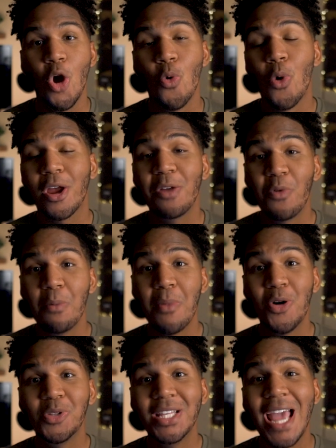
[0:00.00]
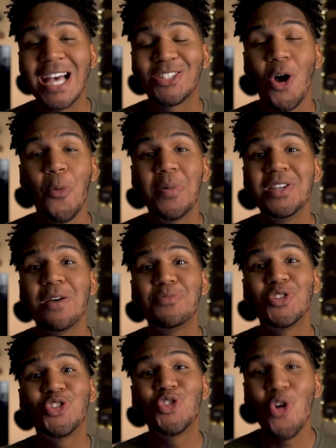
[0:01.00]
Working remotely has opened up
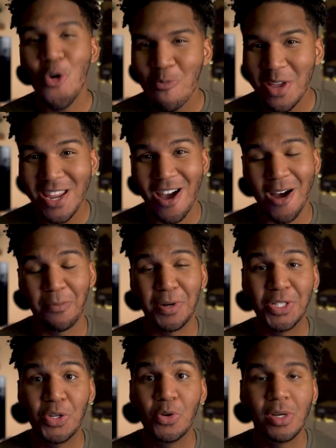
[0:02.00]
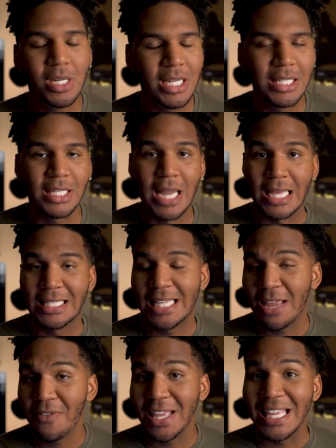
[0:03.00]
so many opportunities, like
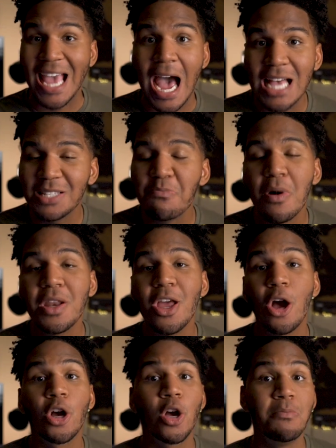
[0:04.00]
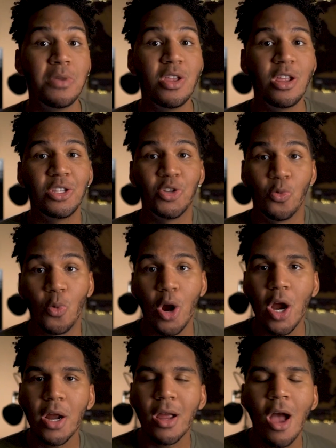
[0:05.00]
saving gas money on commuting to
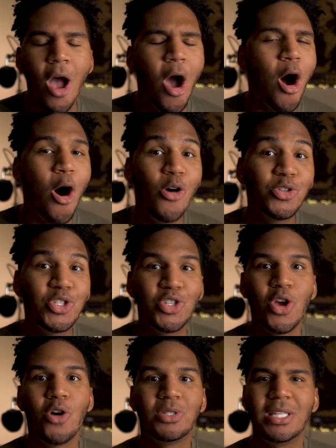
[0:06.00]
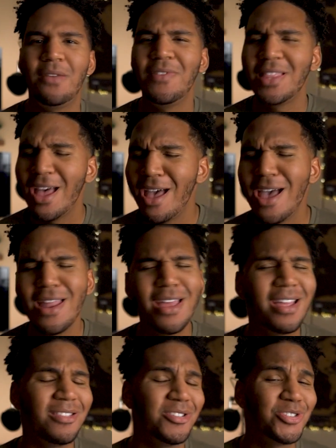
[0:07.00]
work, also saving the
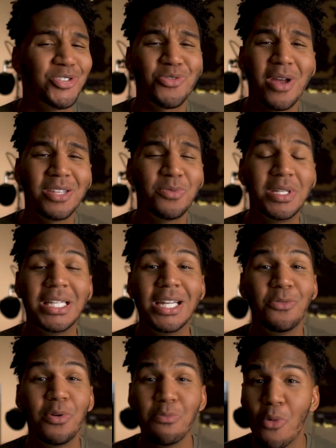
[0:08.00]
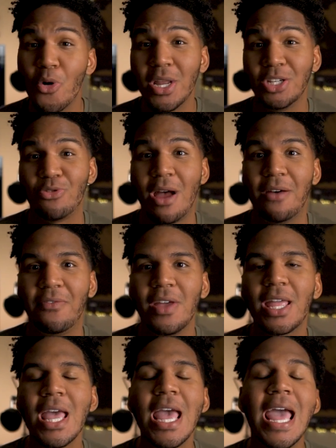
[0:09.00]
headache and the stress with dealing with morning
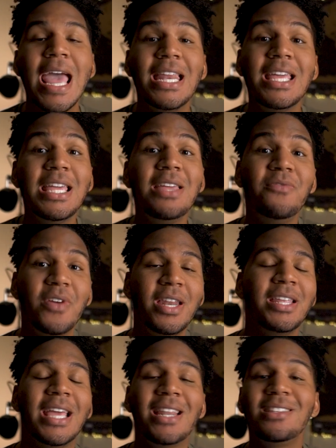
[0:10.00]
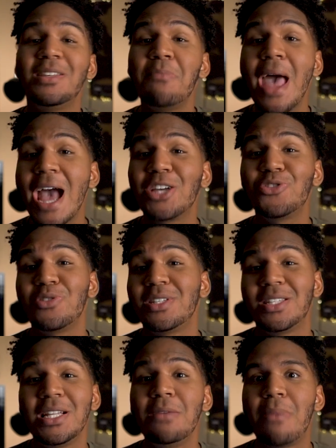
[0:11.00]
traffic, and even getting some extra
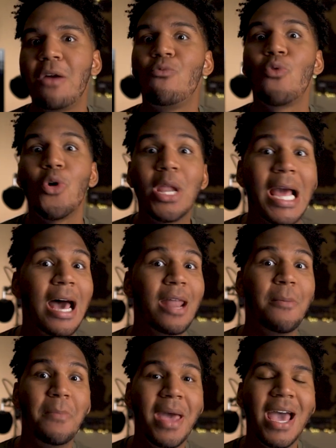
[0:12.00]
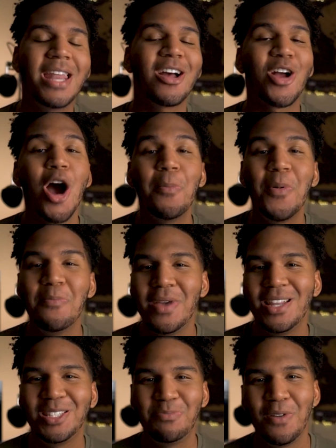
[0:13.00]
sleep by rolling out of bed a couple
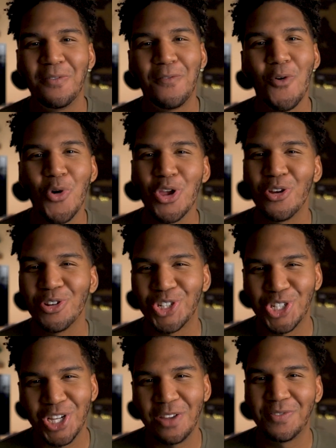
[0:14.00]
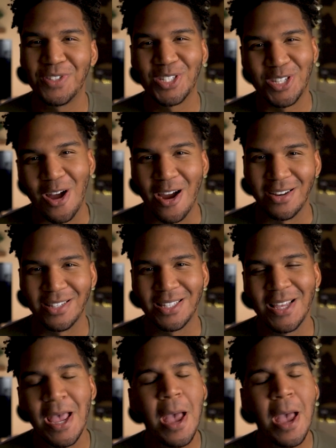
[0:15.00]
minutes before your shift starts.